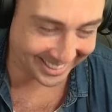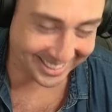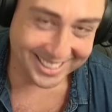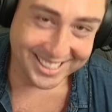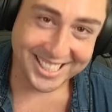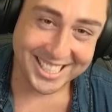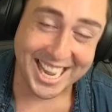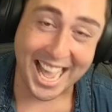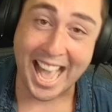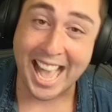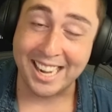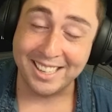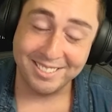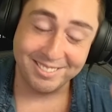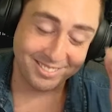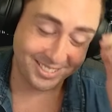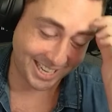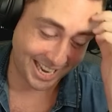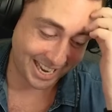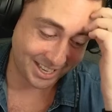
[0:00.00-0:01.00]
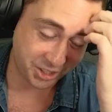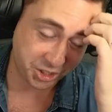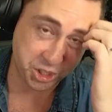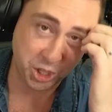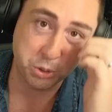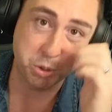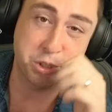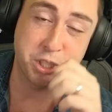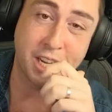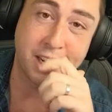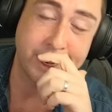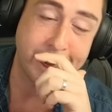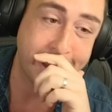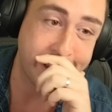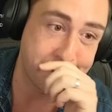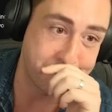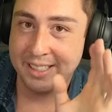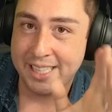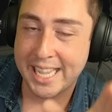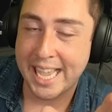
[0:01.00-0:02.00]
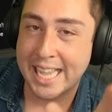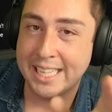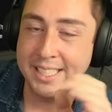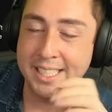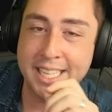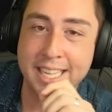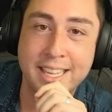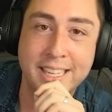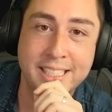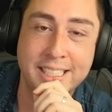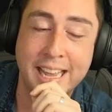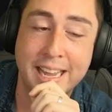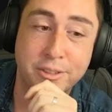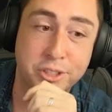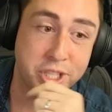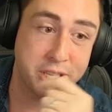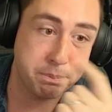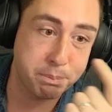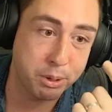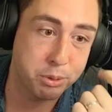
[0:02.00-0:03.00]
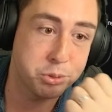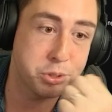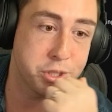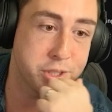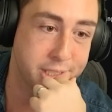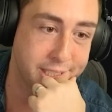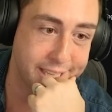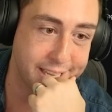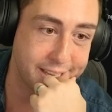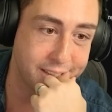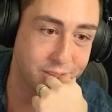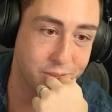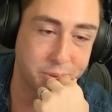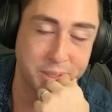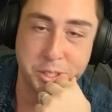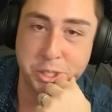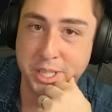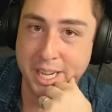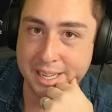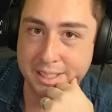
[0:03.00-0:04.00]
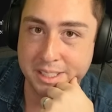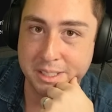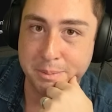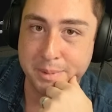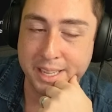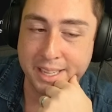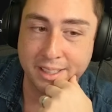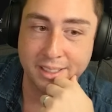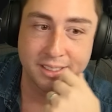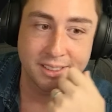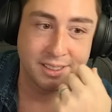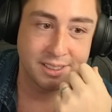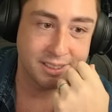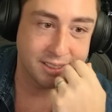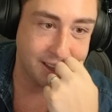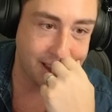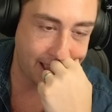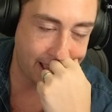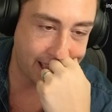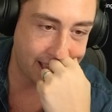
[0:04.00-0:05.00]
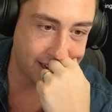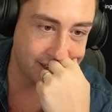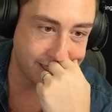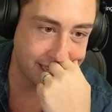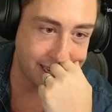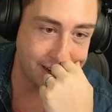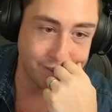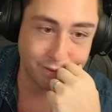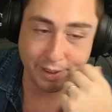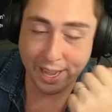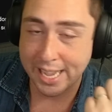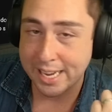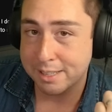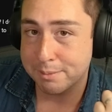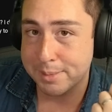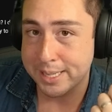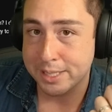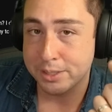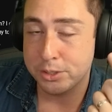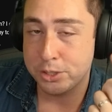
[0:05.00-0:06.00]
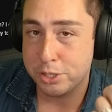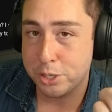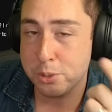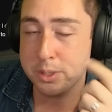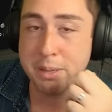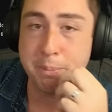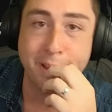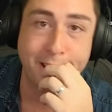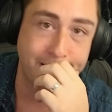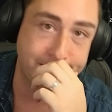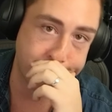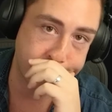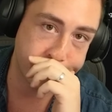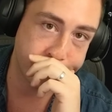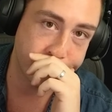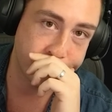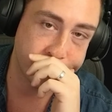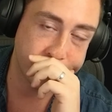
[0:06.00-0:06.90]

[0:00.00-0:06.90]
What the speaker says: Chat, jokes on him. The NTE devs, they personally reached out to me and they invited me to the beta.